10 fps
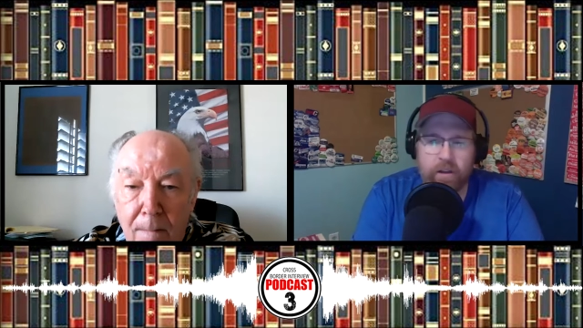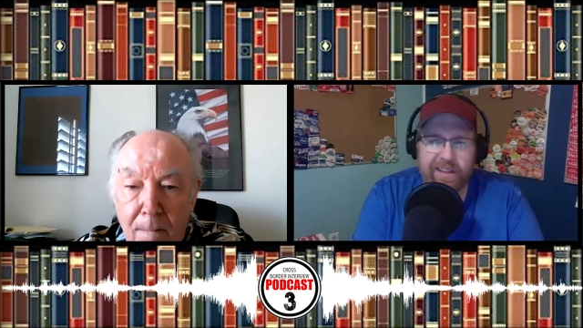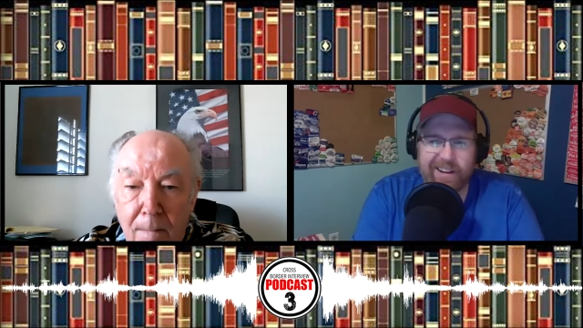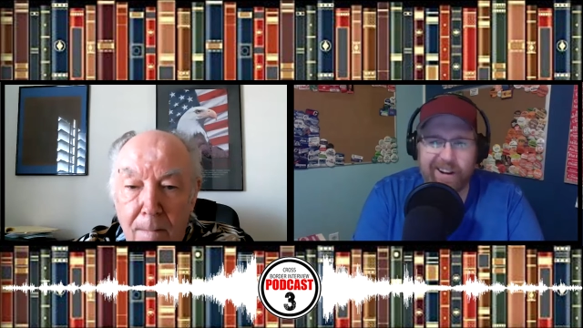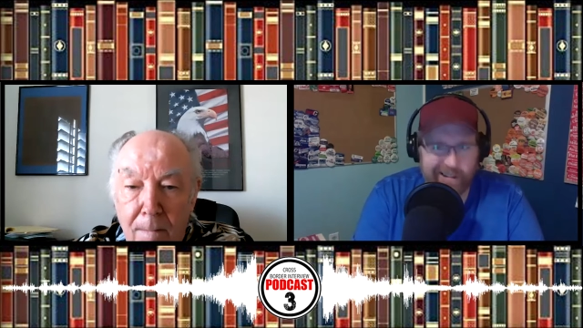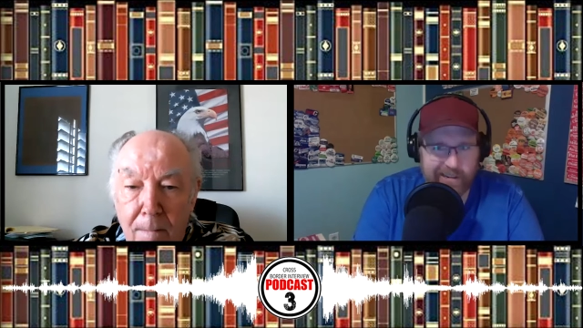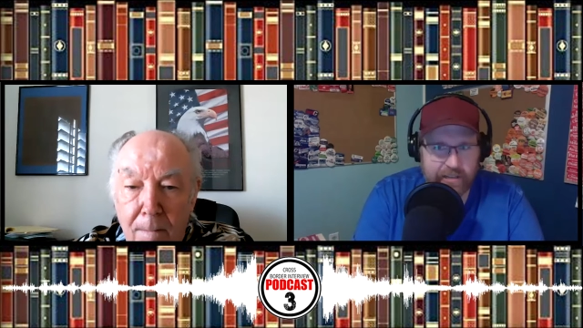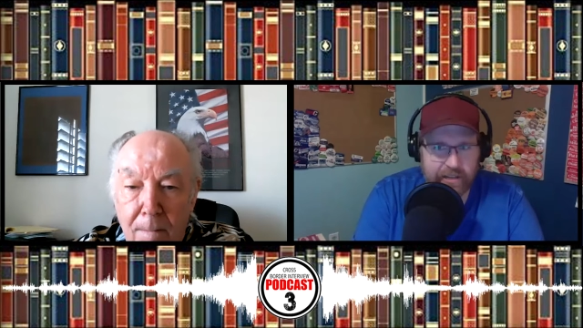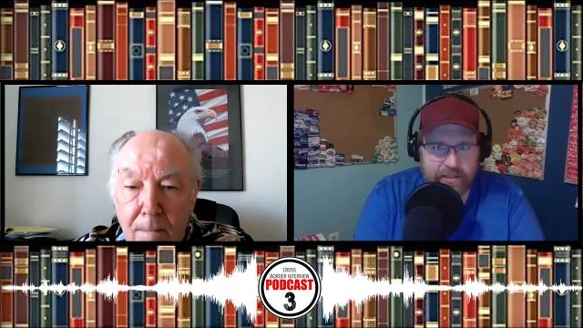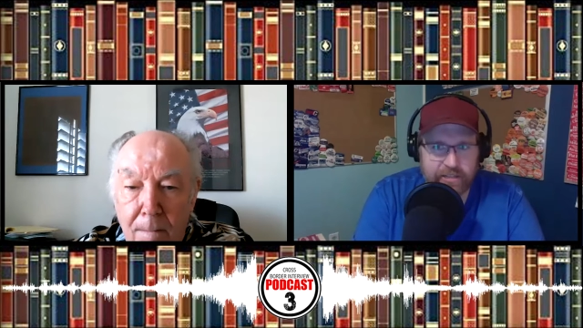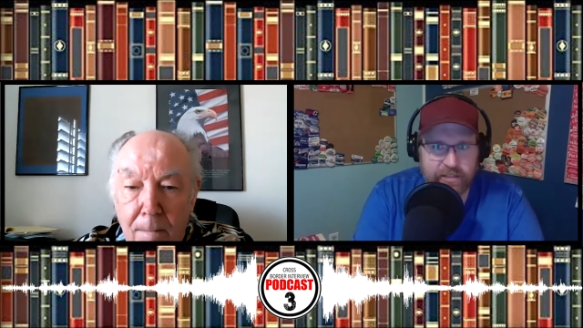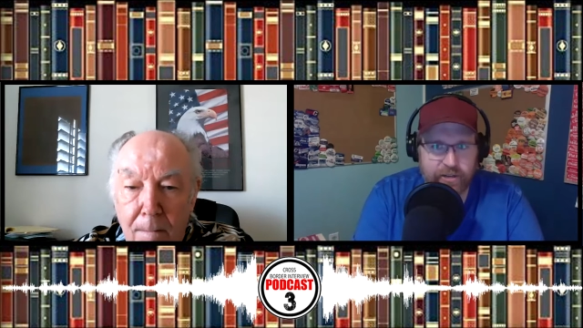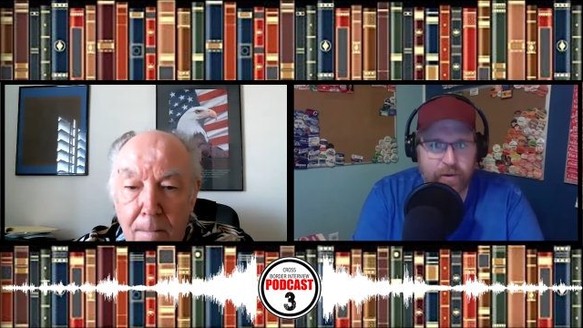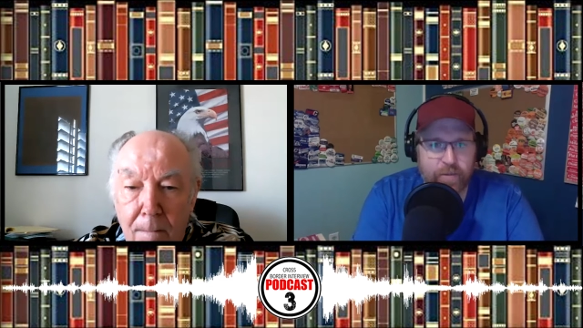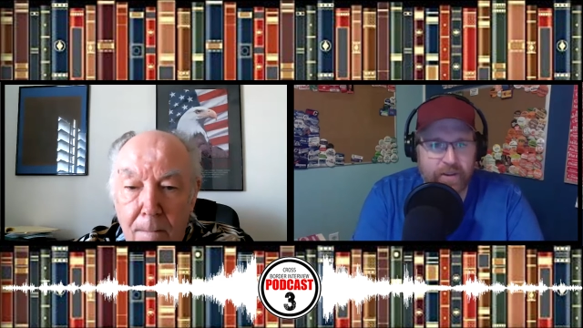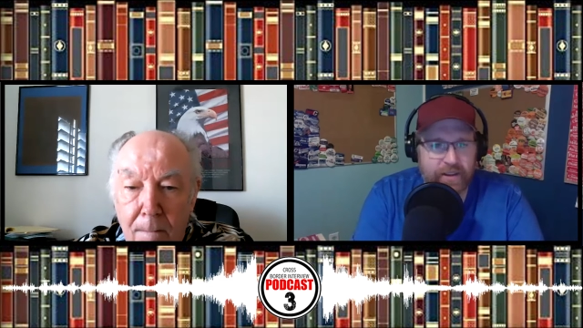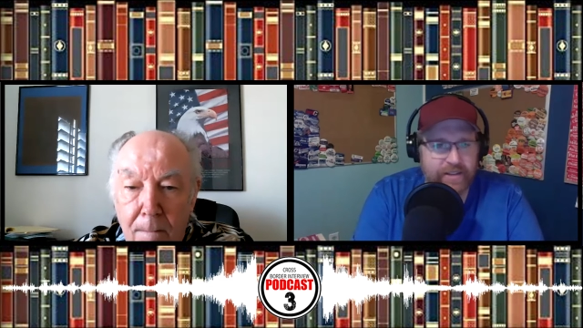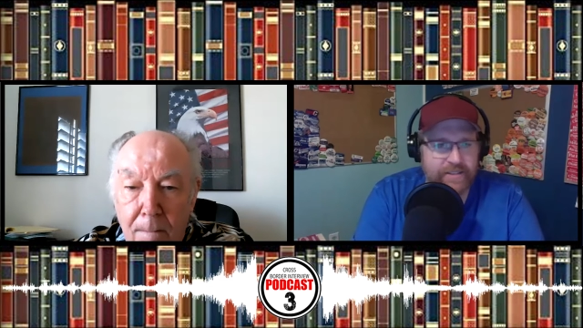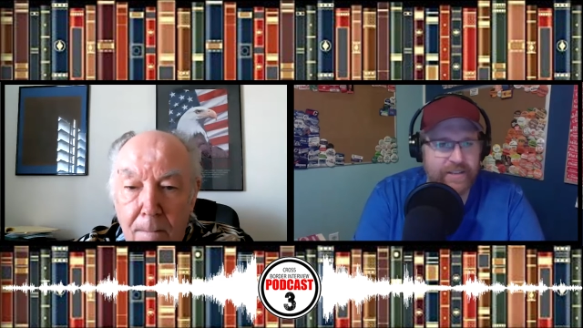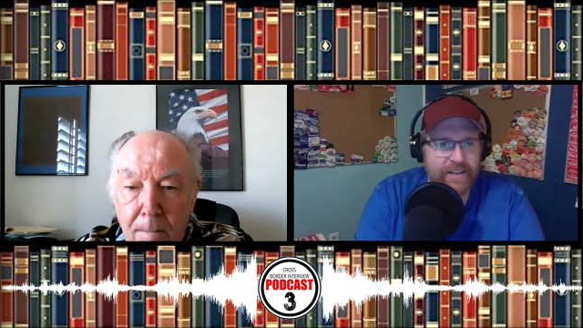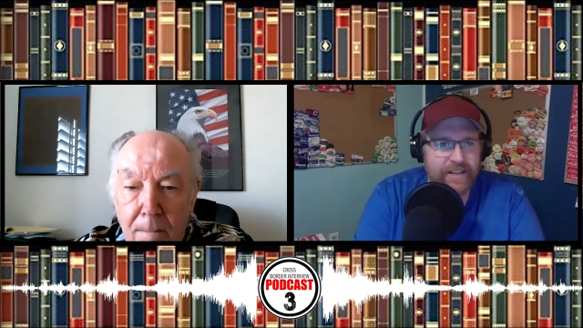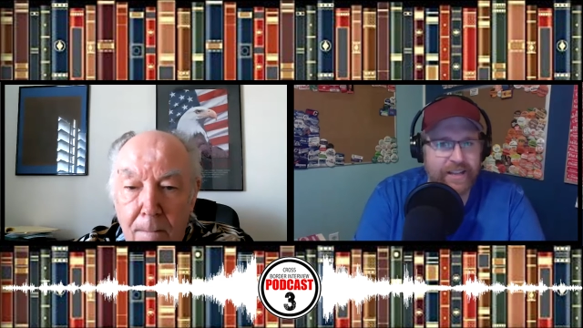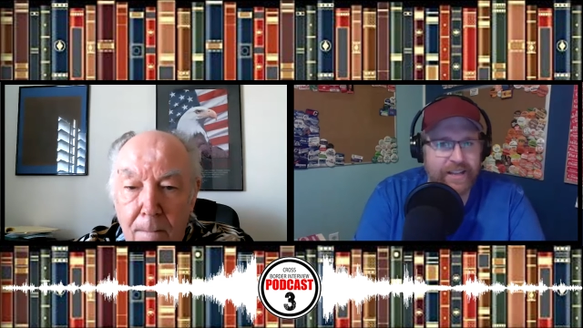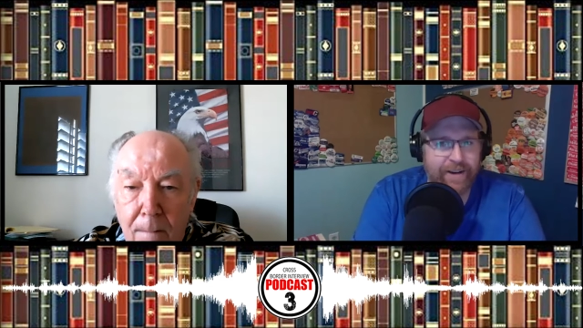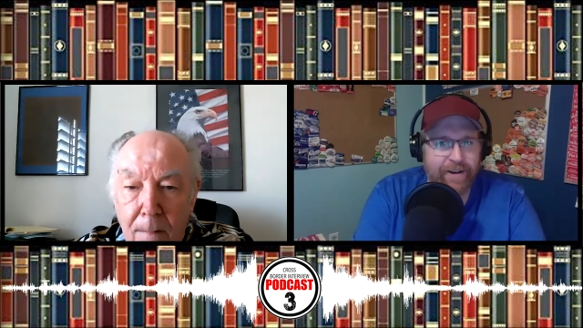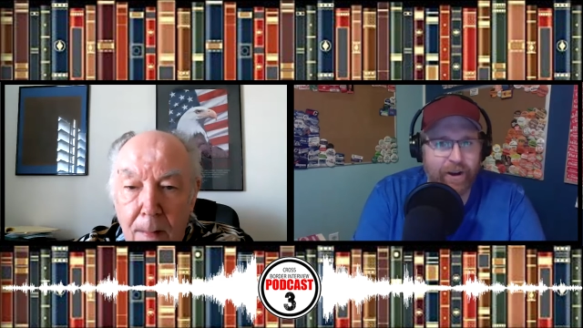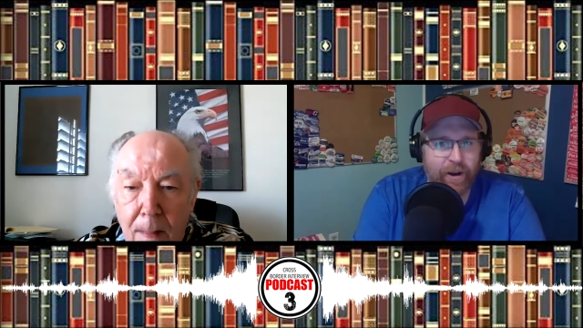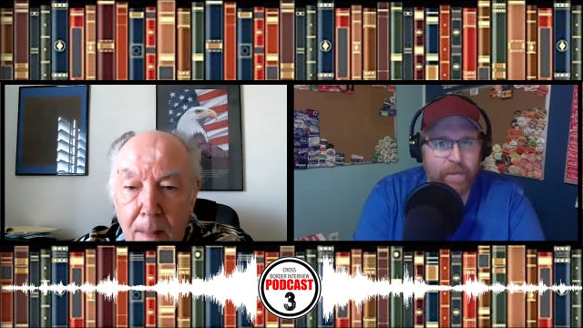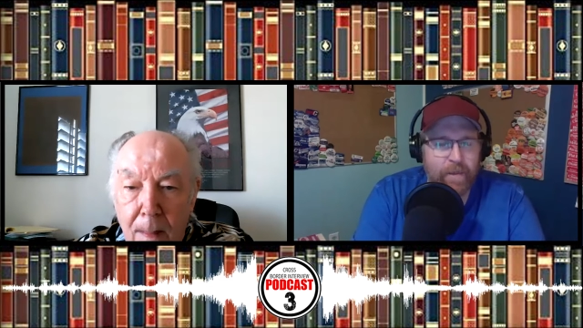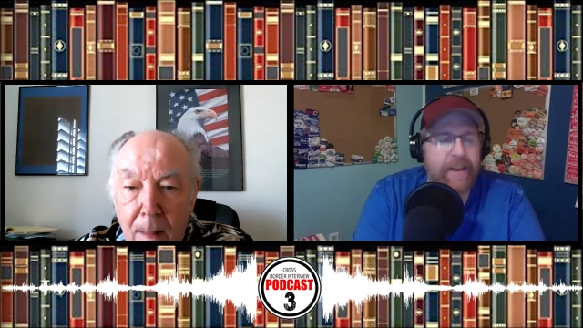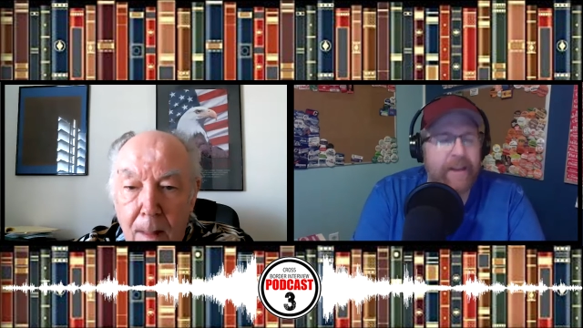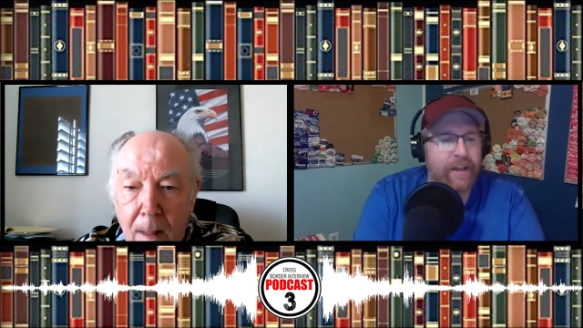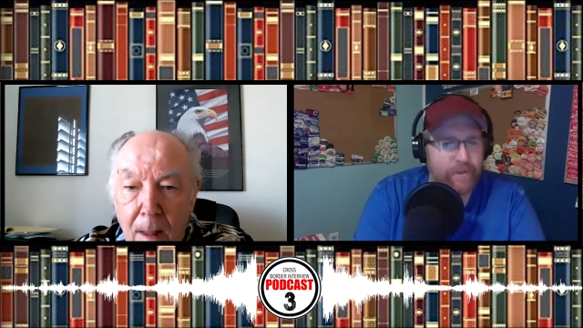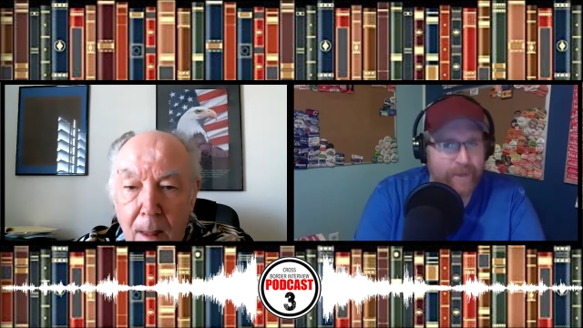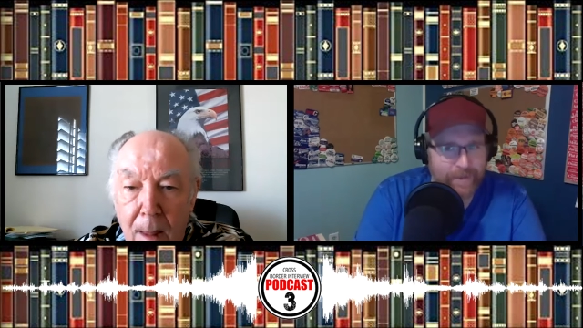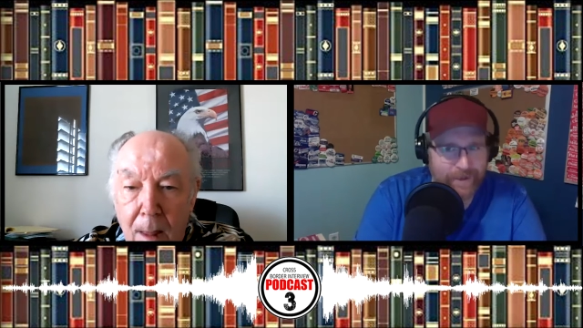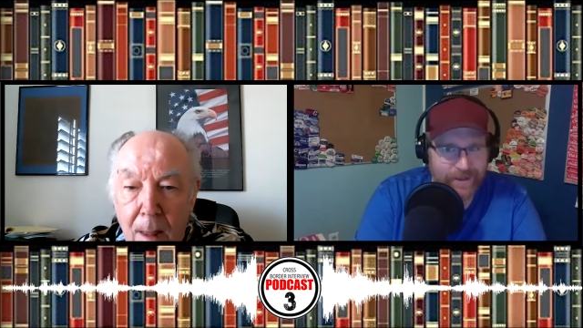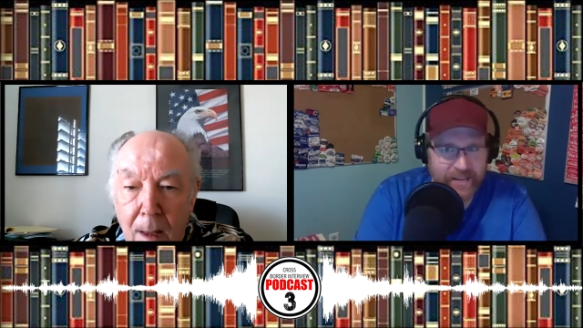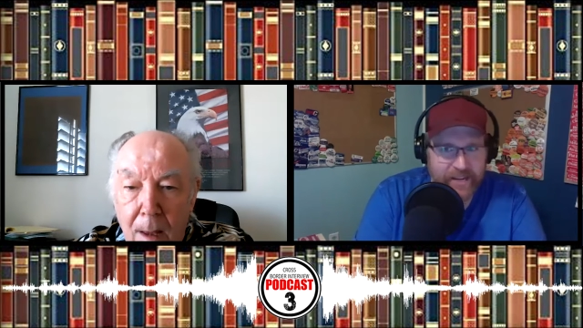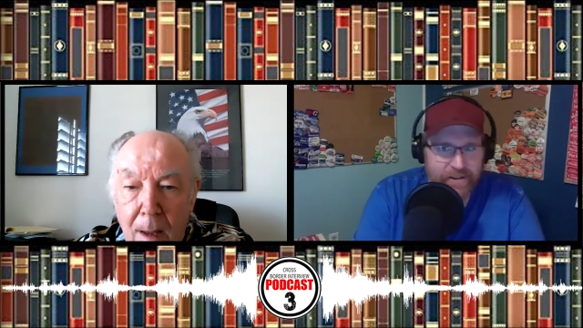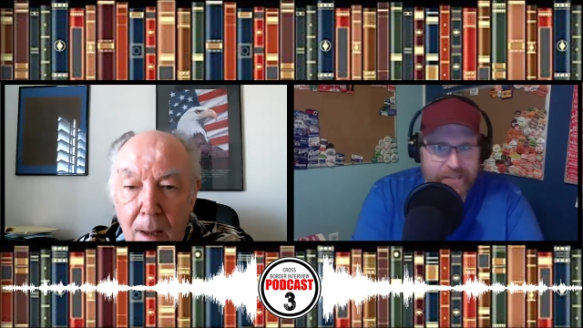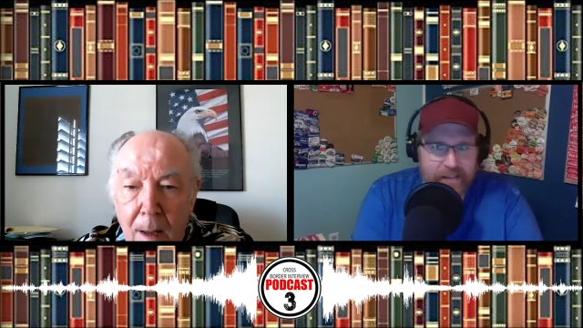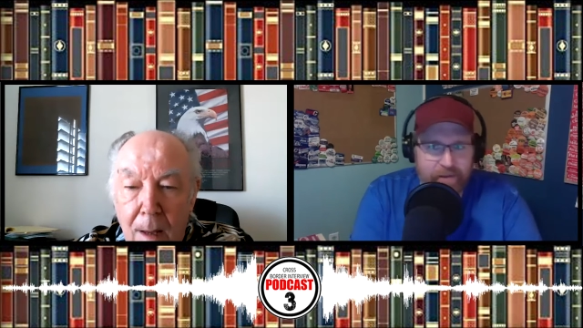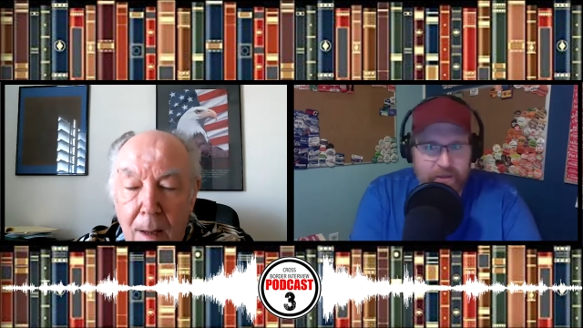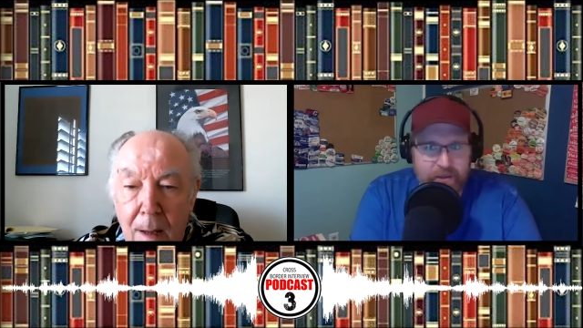Speaker 1: of the hardest things to do, because there are many other people like yourself out